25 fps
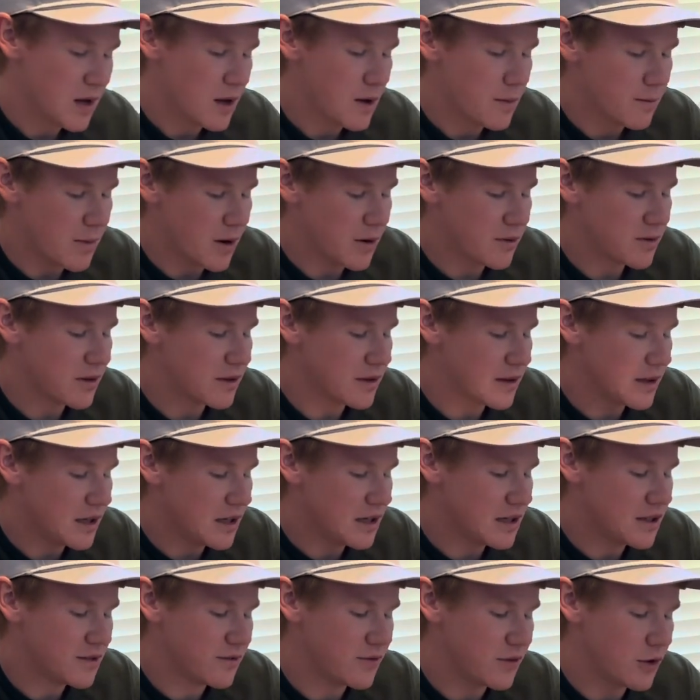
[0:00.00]
Both of
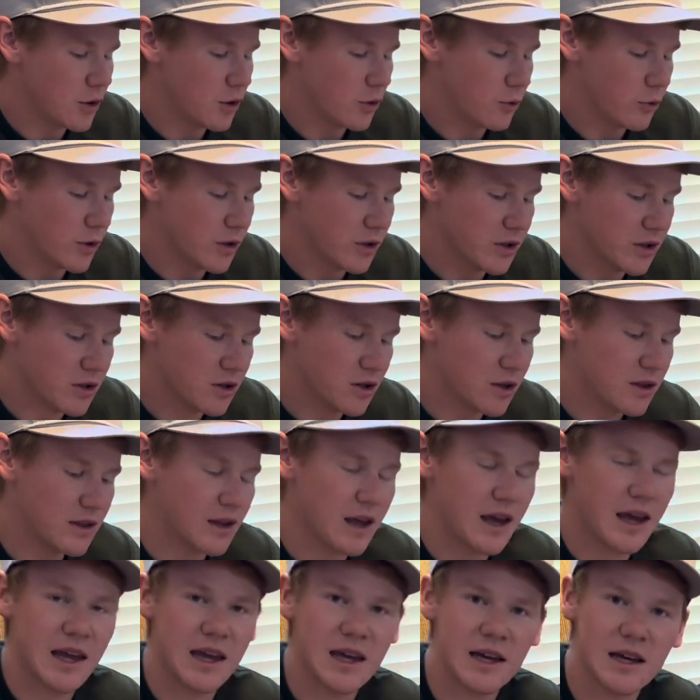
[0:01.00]
these feel really good in the
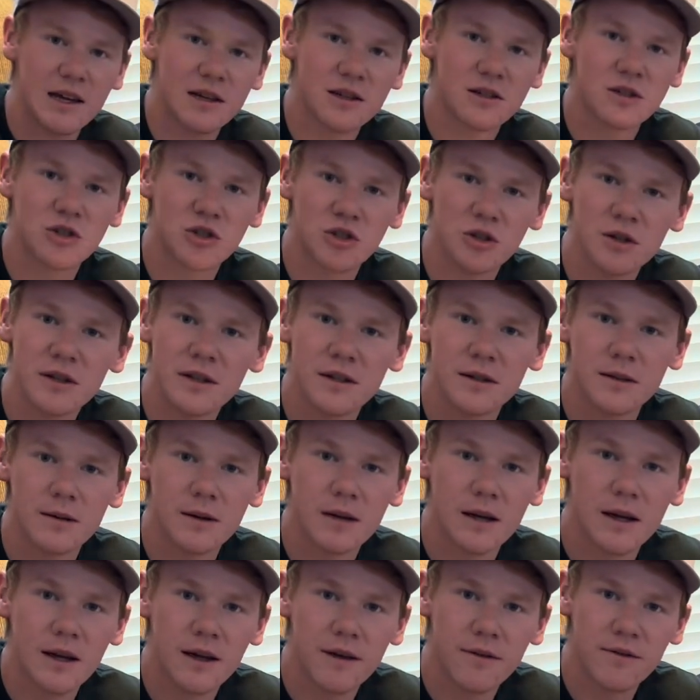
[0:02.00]
hand. Should
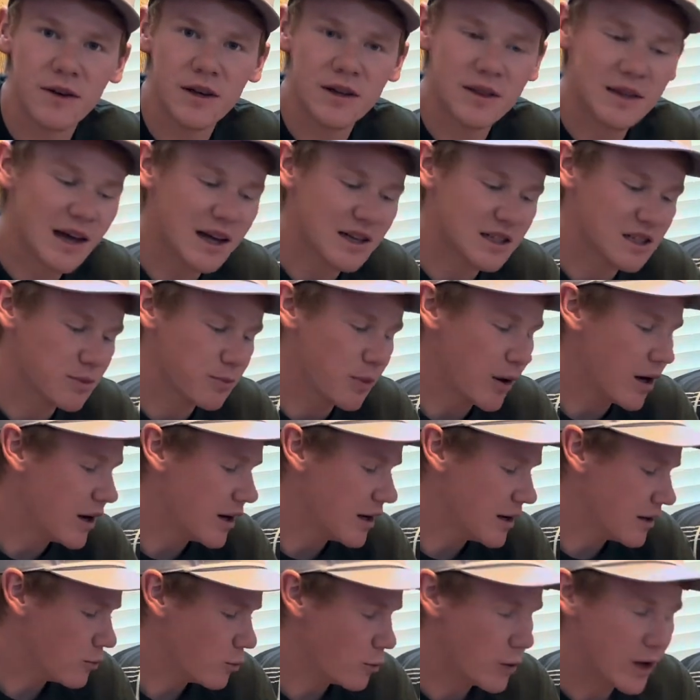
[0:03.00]
fit that
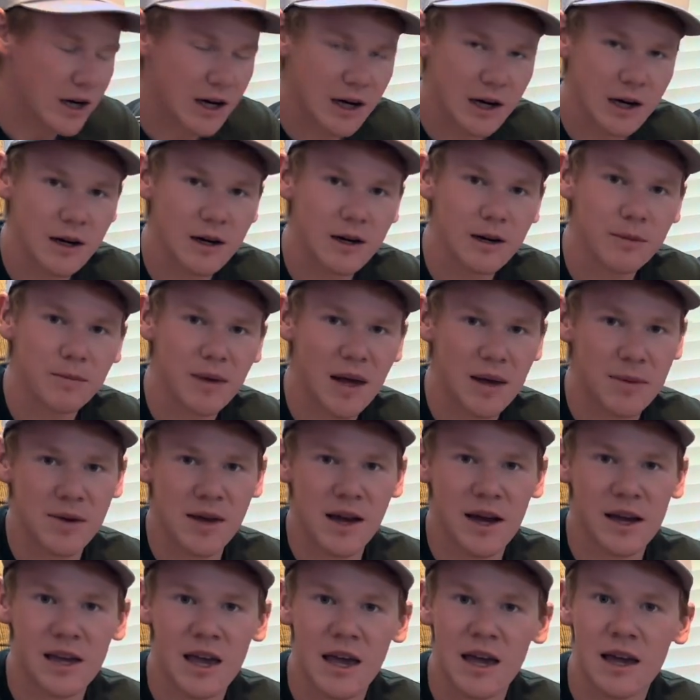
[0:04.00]
spot where maybe
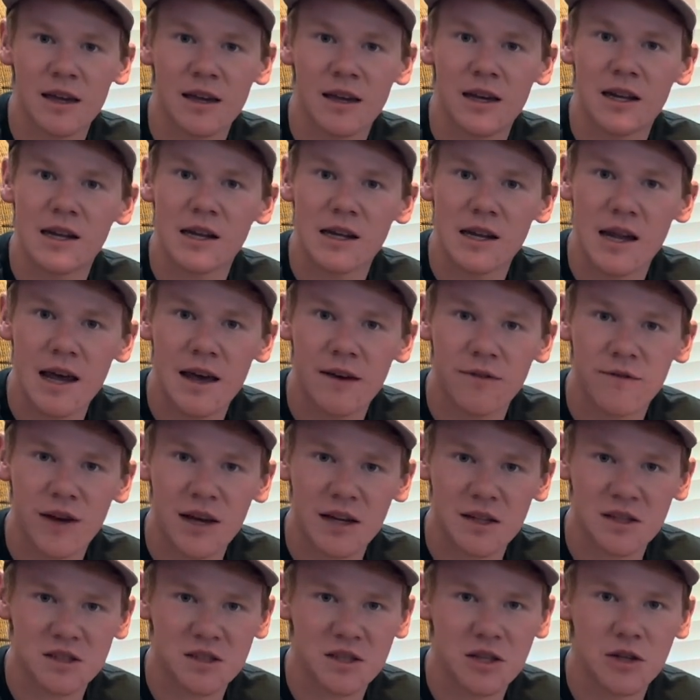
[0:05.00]
I can't get an
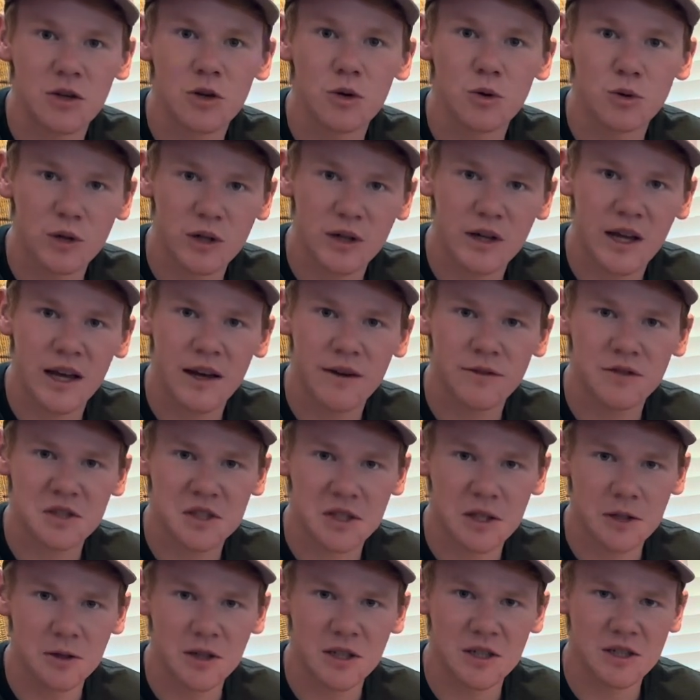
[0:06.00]
FX2 or an F
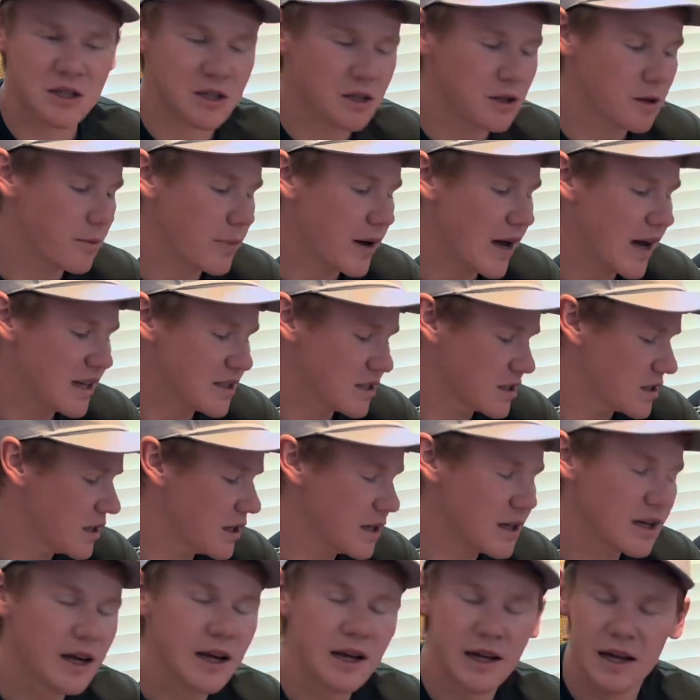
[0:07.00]
series to the
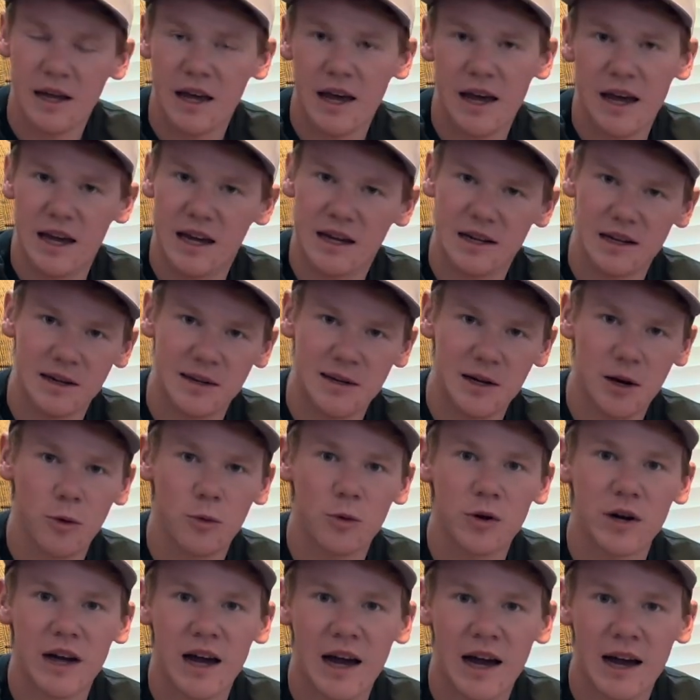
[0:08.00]
basket, and I don't
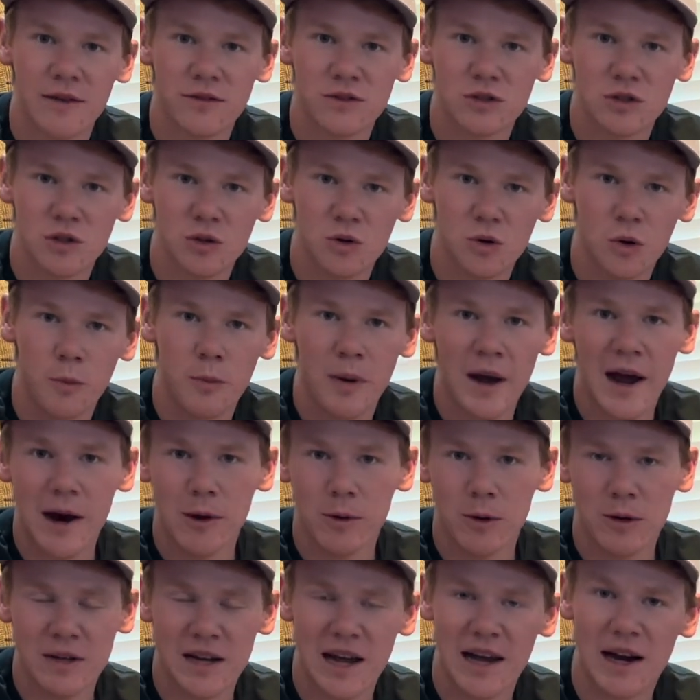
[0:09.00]
want to have to
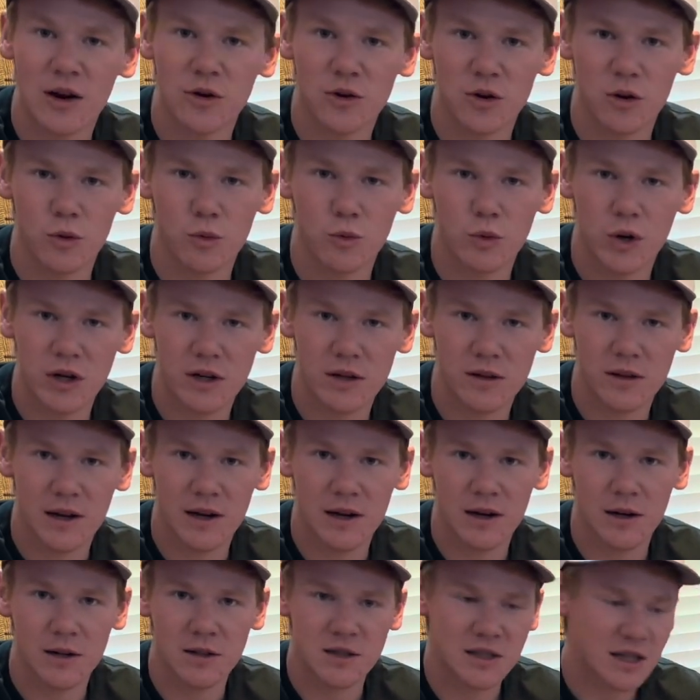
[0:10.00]
power down on one of
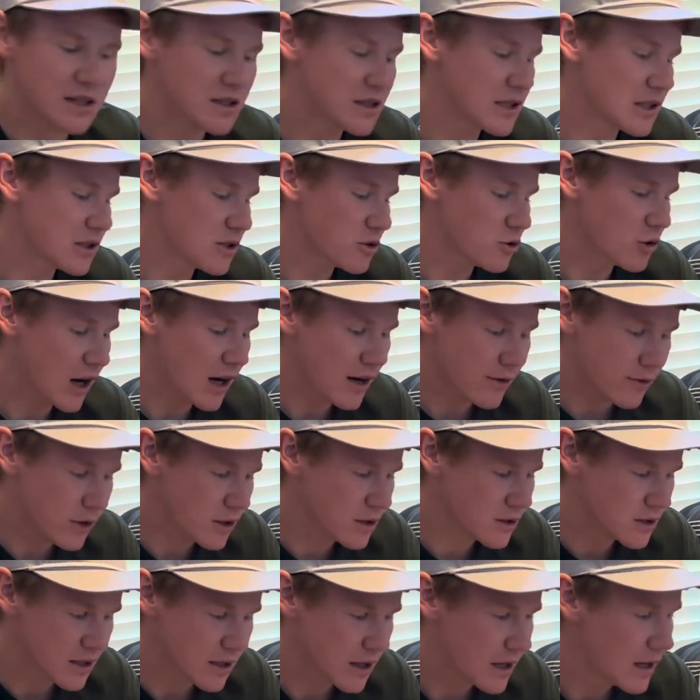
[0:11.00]
their distance
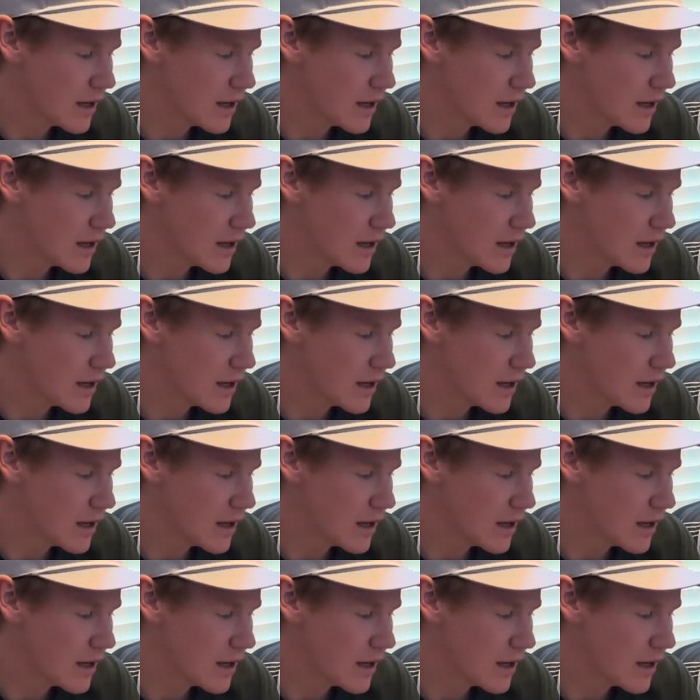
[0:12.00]
drivers.